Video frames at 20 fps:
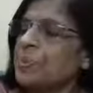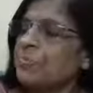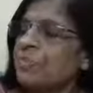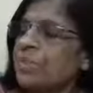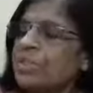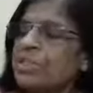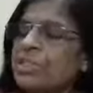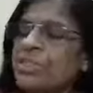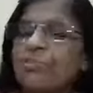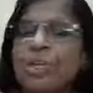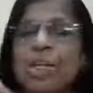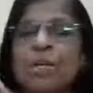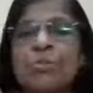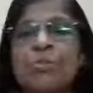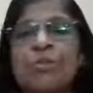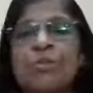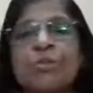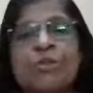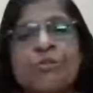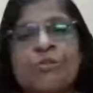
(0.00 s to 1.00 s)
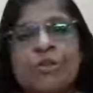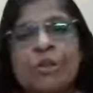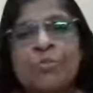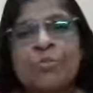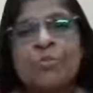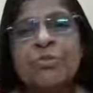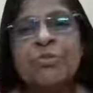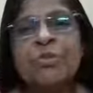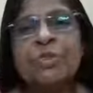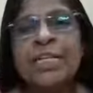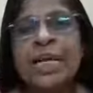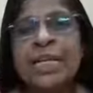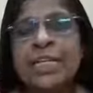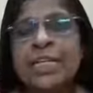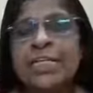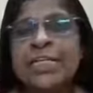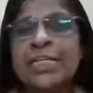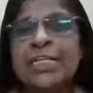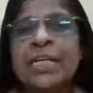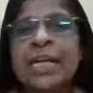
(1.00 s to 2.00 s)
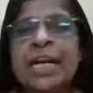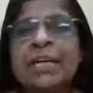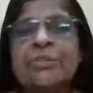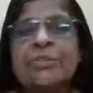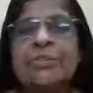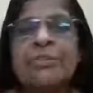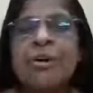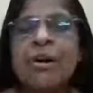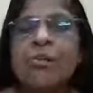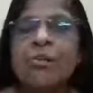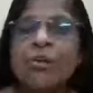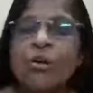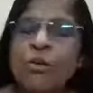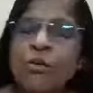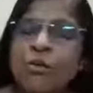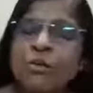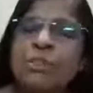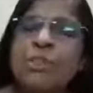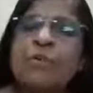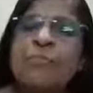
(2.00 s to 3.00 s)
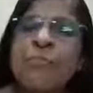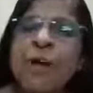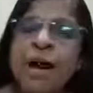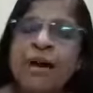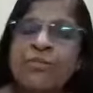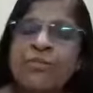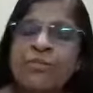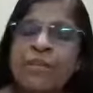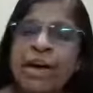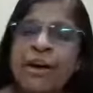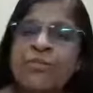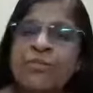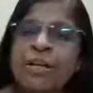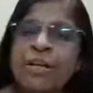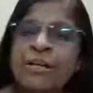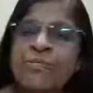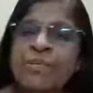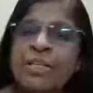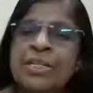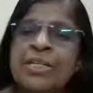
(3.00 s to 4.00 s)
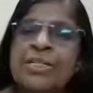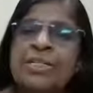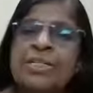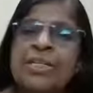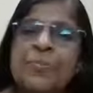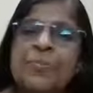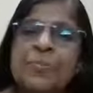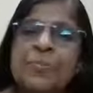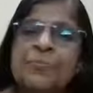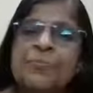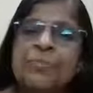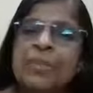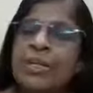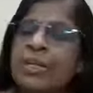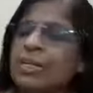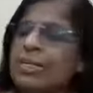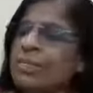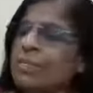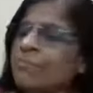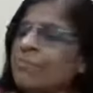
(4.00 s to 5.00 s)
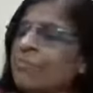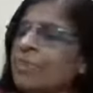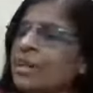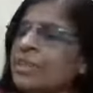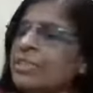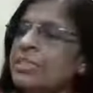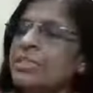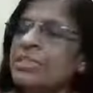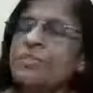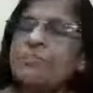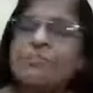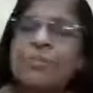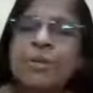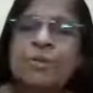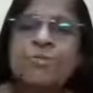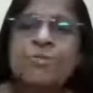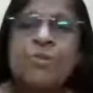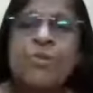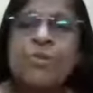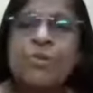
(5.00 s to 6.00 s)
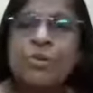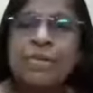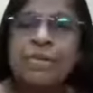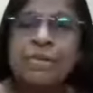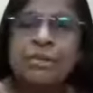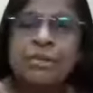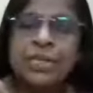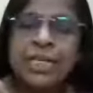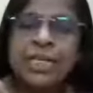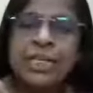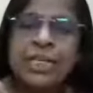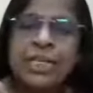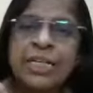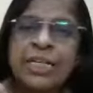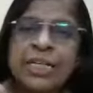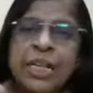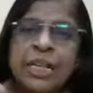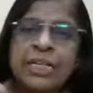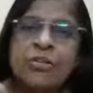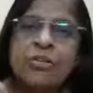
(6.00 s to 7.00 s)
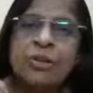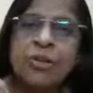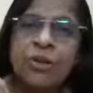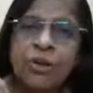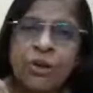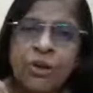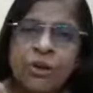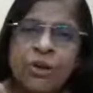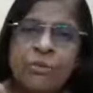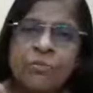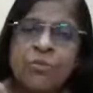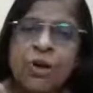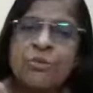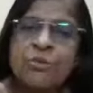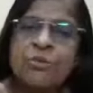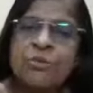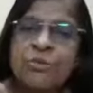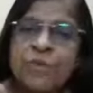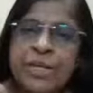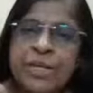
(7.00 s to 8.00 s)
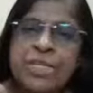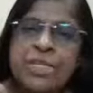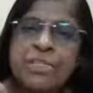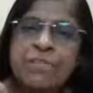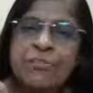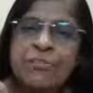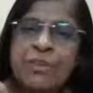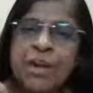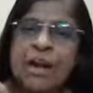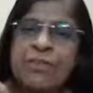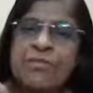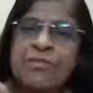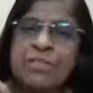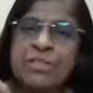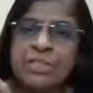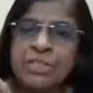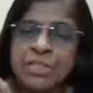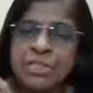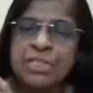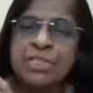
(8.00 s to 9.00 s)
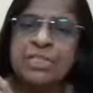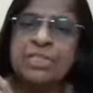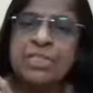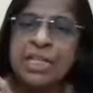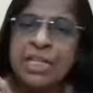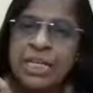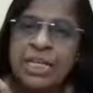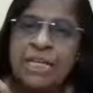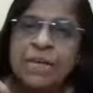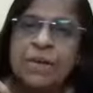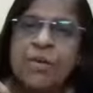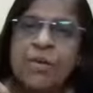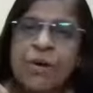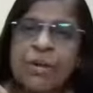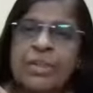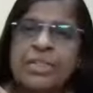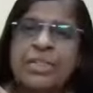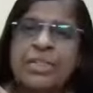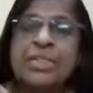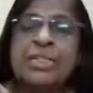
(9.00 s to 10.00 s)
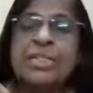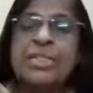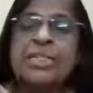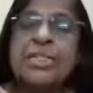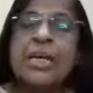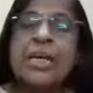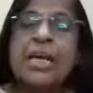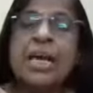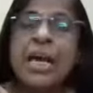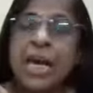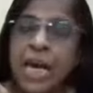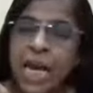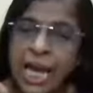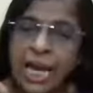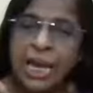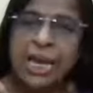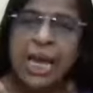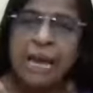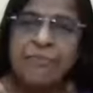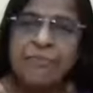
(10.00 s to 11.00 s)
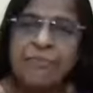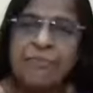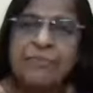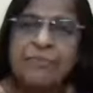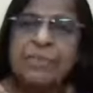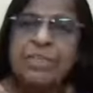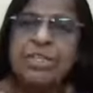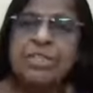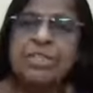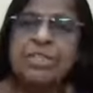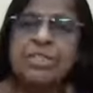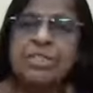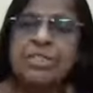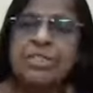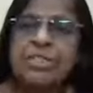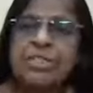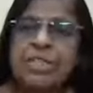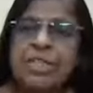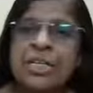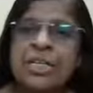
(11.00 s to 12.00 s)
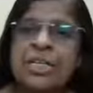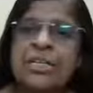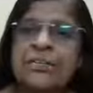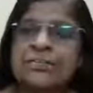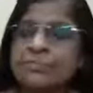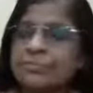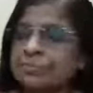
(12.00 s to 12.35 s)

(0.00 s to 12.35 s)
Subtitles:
It's a very beautiful book that describes about all the Bach flower remedies. It's a one simple book that can tell you a lot about various flowers and its healing qualities and affirmations and